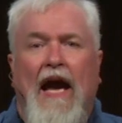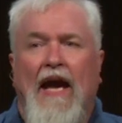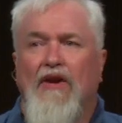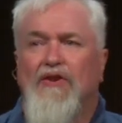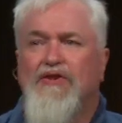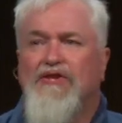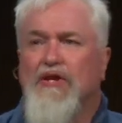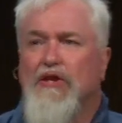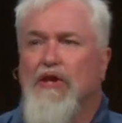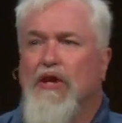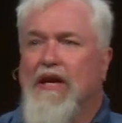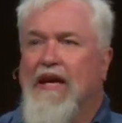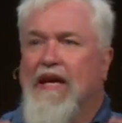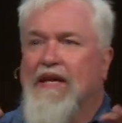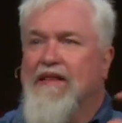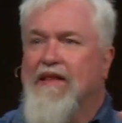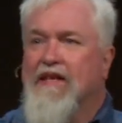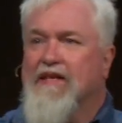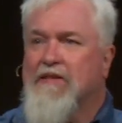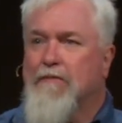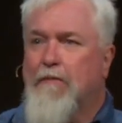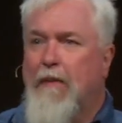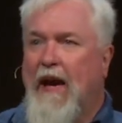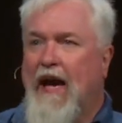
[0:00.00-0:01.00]
I used to look at
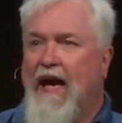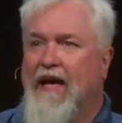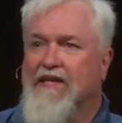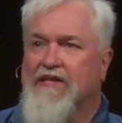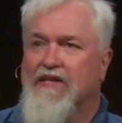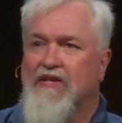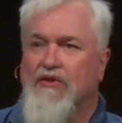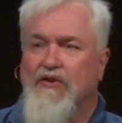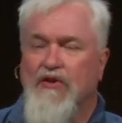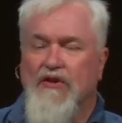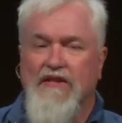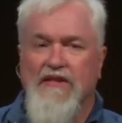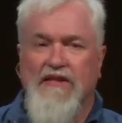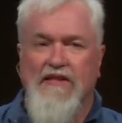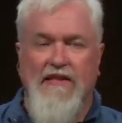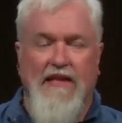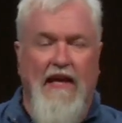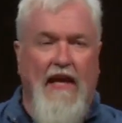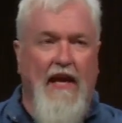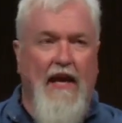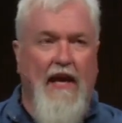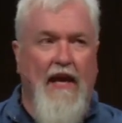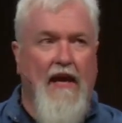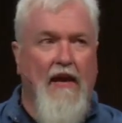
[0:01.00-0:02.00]
this passage and
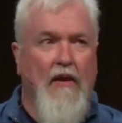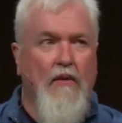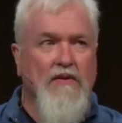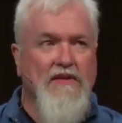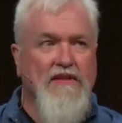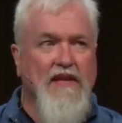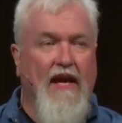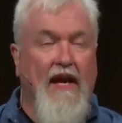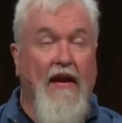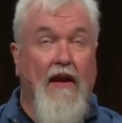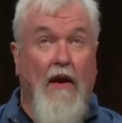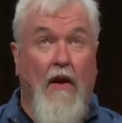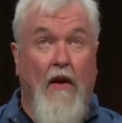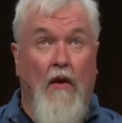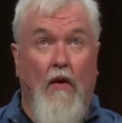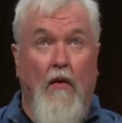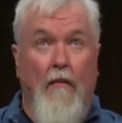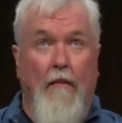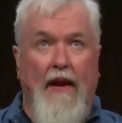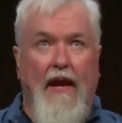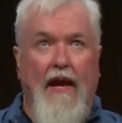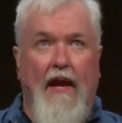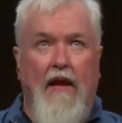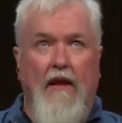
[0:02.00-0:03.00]
say, it was like,
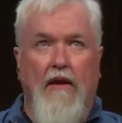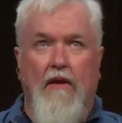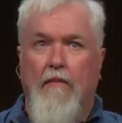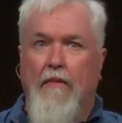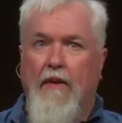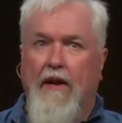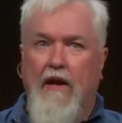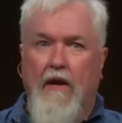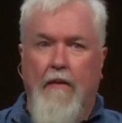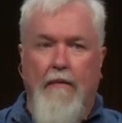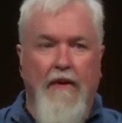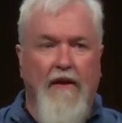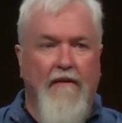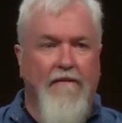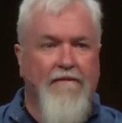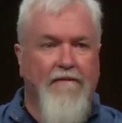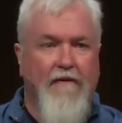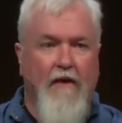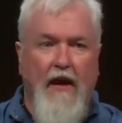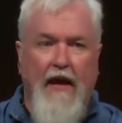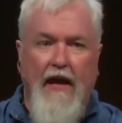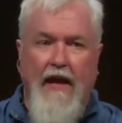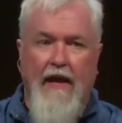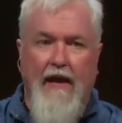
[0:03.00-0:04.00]
oh man, you better be
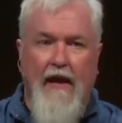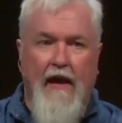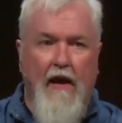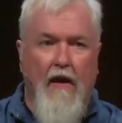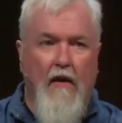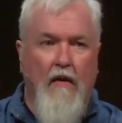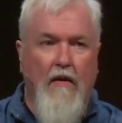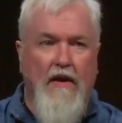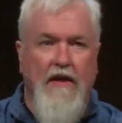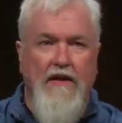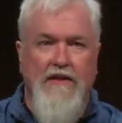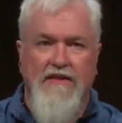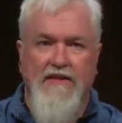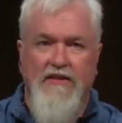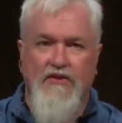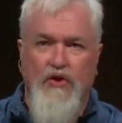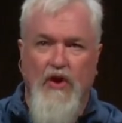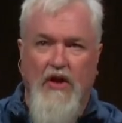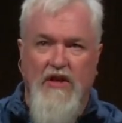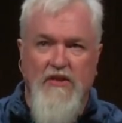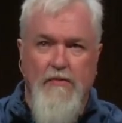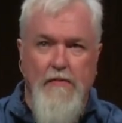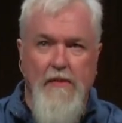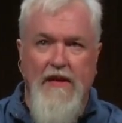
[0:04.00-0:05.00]
afraid now because
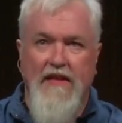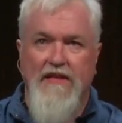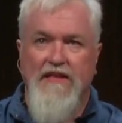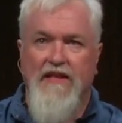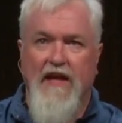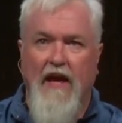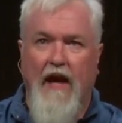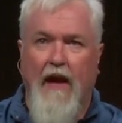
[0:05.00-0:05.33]
judgment is